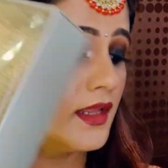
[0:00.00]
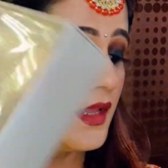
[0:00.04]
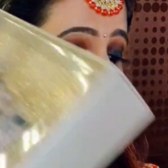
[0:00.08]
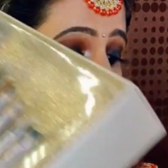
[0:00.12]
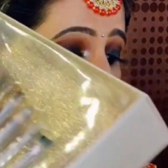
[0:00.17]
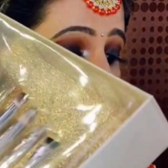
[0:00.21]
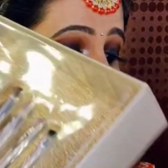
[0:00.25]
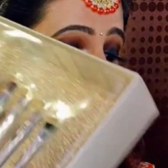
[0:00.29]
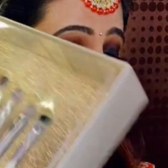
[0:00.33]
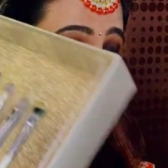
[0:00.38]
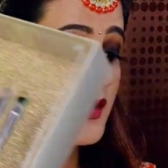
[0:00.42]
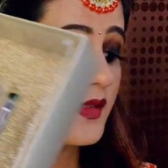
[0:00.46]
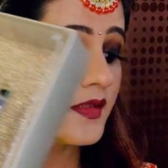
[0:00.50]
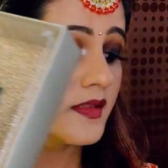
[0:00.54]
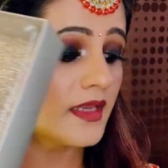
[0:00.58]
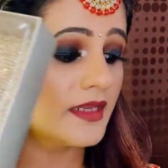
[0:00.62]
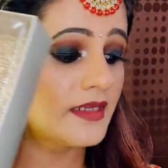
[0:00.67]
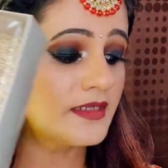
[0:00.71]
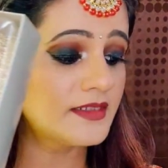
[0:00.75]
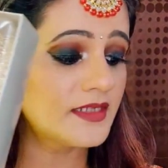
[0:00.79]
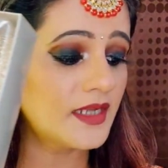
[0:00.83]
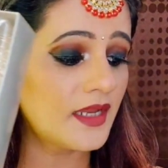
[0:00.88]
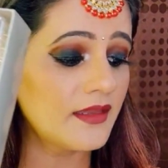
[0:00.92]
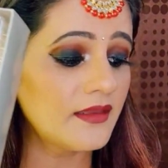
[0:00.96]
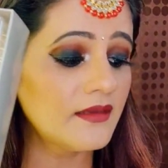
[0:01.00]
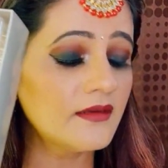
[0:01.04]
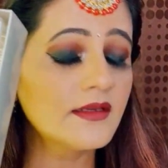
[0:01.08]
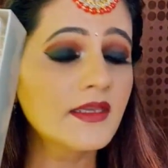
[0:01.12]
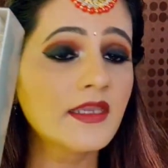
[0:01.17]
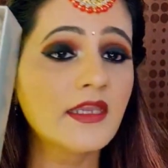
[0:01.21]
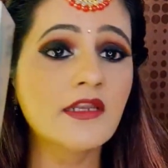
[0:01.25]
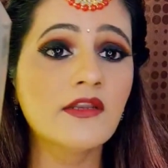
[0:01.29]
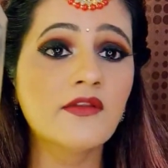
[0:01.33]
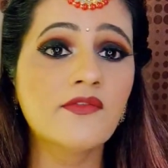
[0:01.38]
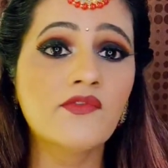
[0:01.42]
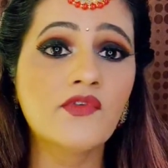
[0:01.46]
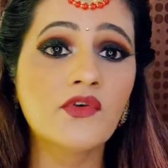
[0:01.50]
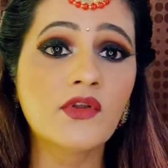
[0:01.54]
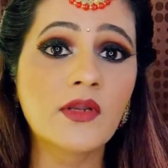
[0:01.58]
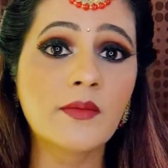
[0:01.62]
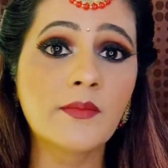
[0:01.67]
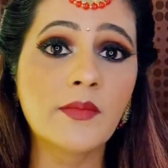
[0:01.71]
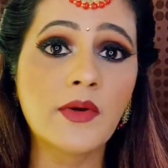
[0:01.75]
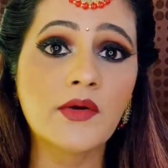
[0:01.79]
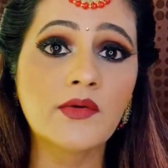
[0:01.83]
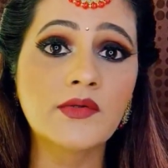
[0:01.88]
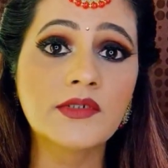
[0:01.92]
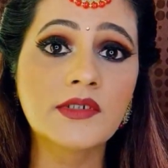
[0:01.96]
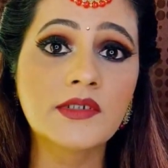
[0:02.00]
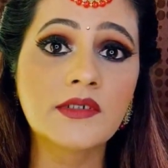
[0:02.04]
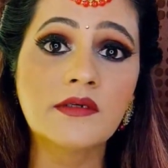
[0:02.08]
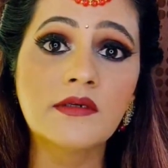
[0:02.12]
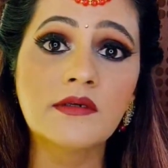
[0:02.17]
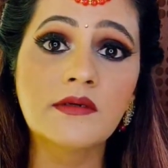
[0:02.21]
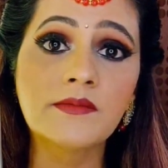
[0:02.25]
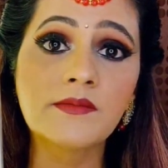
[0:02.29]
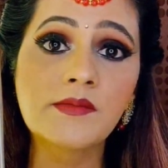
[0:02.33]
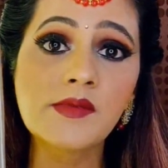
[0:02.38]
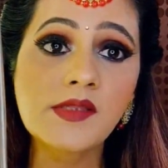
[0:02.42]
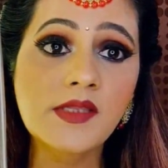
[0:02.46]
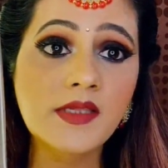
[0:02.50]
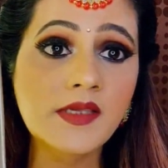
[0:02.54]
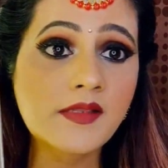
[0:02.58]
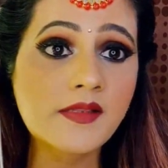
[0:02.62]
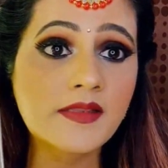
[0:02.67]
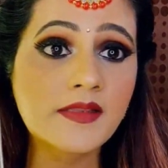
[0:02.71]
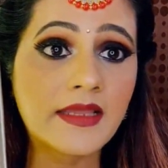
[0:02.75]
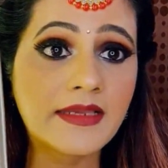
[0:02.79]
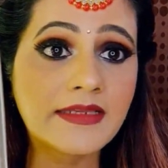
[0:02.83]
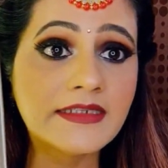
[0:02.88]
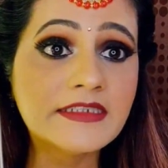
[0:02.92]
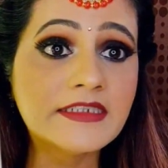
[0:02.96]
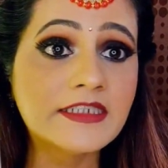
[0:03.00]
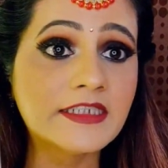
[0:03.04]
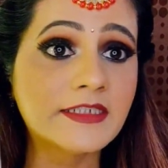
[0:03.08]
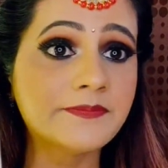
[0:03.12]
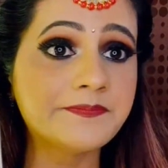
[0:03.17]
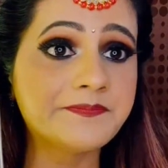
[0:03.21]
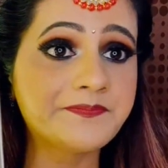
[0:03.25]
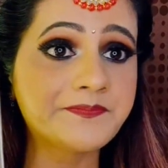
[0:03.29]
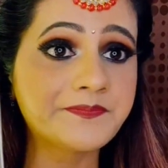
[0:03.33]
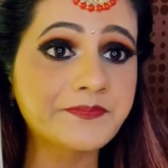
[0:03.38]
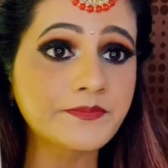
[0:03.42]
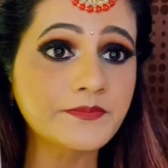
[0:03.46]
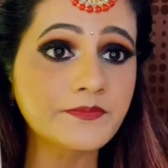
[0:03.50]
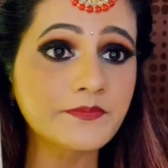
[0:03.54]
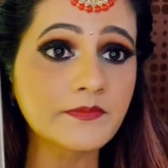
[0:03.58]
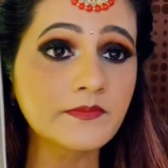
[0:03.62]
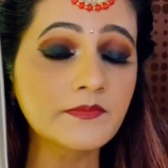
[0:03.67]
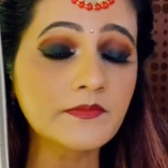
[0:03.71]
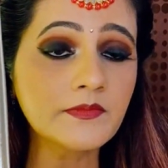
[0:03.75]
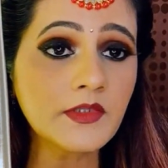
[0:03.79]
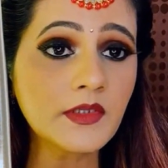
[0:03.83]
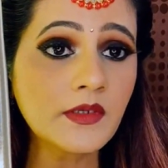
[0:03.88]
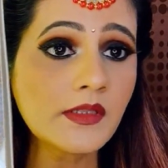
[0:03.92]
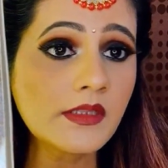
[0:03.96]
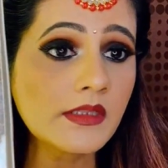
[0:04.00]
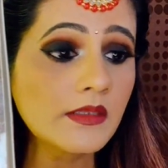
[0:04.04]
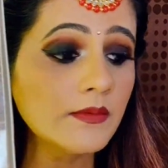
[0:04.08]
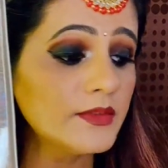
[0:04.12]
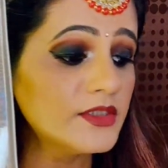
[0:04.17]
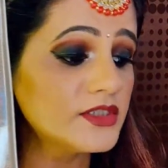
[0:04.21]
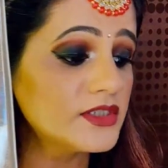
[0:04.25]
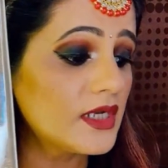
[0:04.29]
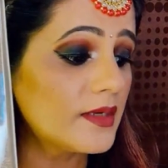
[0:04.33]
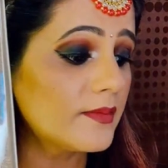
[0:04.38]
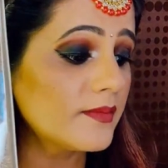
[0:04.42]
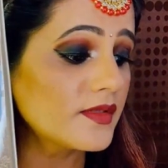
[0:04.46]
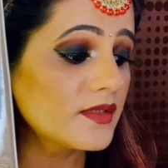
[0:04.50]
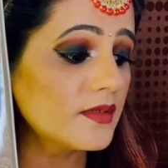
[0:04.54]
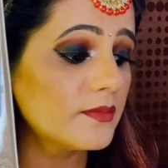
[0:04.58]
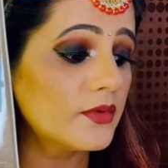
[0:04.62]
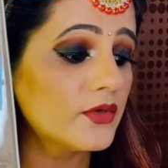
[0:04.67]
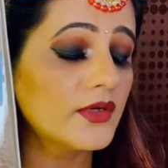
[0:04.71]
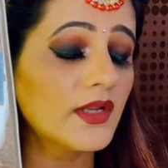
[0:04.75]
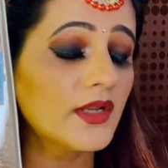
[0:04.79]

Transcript: I got this entire kit for about $6.90. So which comes to about